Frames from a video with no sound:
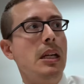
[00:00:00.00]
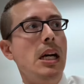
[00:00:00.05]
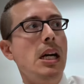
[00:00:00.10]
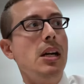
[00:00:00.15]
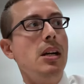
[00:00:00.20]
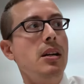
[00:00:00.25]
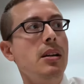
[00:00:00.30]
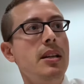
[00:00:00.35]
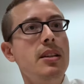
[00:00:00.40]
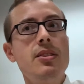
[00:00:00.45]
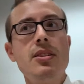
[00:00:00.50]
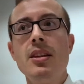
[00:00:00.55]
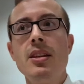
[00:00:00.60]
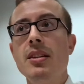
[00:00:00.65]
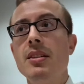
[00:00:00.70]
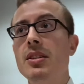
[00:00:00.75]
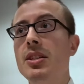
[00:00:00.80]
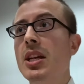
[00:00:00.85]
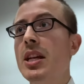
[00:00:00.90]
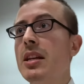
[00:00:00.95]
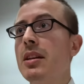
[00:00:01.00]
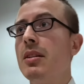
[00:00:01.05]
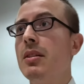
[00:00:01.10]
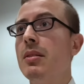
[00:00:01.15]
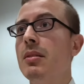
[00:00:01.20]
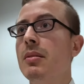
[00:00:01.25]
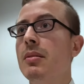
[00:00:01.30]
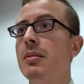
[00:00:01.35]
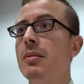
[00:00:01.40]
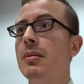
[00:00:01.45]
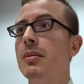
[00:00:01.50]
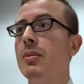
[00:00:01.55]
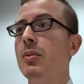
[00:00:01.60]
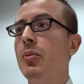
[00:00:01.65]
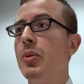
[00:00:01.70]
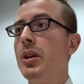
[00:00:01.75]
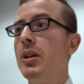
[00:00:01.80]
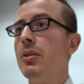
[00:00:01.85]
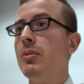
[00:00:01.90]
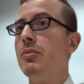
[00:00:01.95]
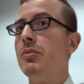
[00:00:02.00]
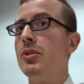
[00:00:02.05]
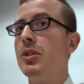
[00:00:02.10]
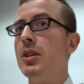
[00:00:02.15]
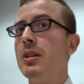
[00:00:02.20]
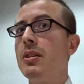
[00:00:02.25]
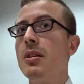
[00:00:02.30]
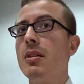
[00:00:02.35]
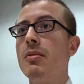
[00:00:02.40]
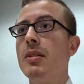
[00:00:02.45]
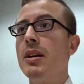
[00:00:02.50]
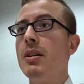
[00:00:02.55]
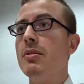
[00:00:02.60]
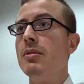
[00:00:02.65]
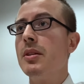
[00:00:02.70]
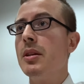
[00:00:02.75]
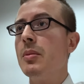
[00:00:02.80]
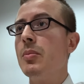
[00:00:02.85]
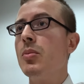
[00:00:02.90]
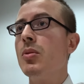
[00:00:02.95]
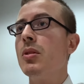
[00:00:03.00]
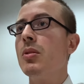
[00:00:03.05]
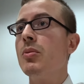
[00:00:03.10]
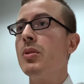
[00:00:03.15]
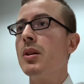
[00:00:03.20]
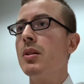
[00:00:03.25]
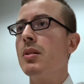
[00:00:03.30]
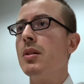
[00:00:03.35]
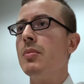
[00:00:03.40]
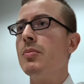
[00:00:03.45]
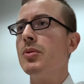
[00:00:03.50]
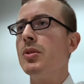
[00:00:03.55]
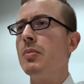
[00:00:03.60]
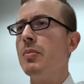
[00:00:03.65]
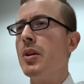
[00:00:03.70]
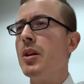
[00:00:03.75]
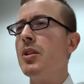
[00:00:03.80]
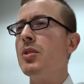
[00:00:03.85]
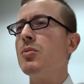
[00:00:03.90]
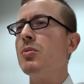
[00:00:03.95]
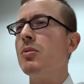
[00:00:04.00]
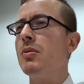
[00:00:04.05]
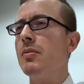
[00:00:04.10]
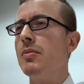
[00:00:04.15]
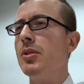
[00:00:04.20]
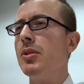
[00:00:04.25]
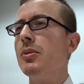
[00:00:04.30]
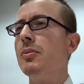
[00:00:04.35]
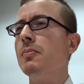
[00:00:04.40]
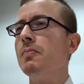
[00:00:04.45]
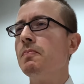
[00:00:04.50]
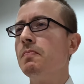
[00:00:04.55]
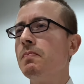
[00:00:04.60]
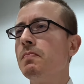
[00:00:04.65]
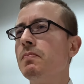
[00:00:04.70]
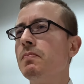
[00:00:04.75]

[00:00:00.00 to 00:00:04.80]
Uh, he said dink. We don't dink around anymore when it comes to management review.